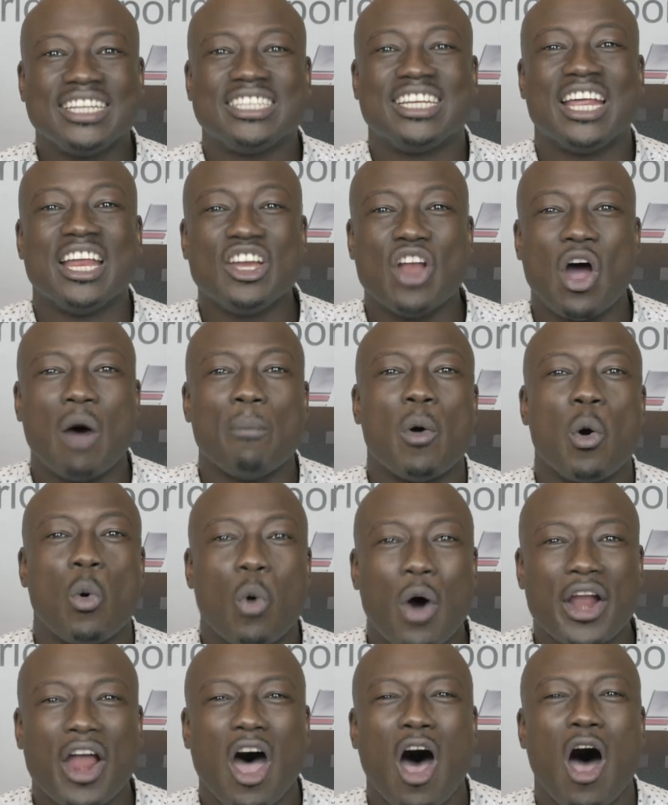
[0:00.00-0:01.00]
The number
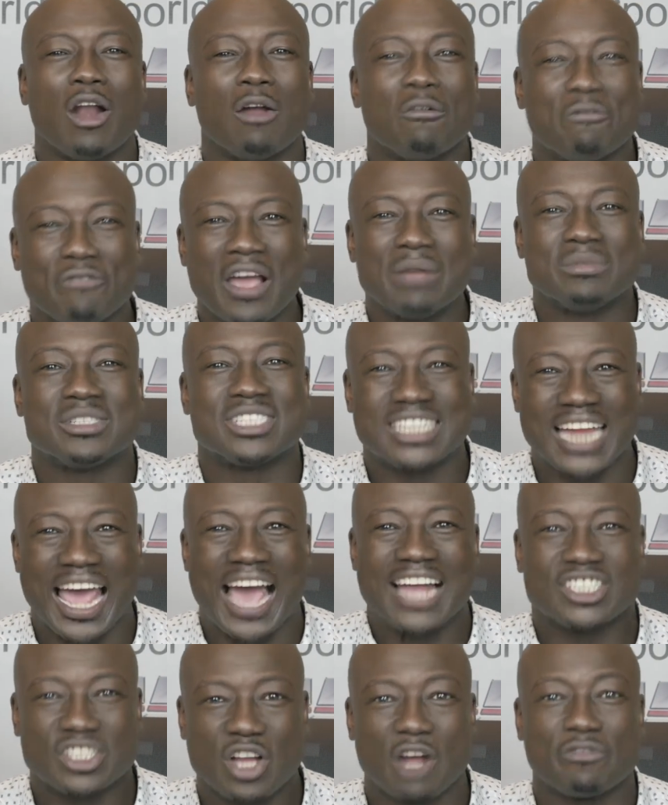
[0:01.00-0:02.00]
one Hall of Fame
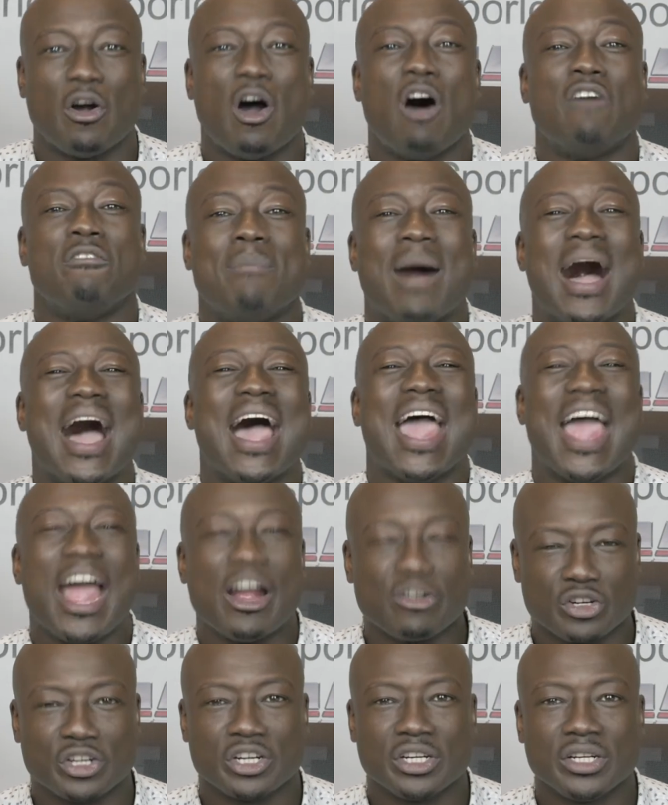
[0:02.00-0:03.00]
stat stuffer of my
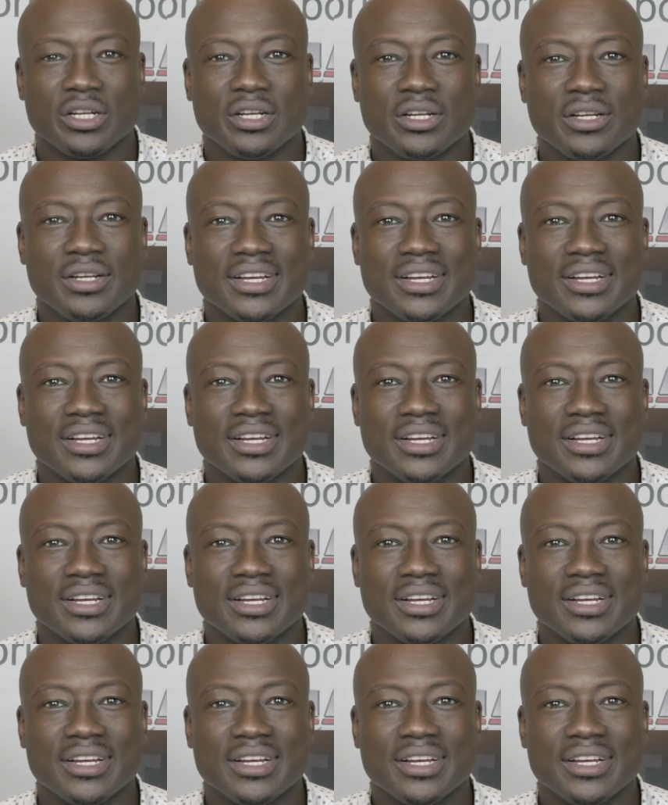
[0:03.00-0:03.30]
era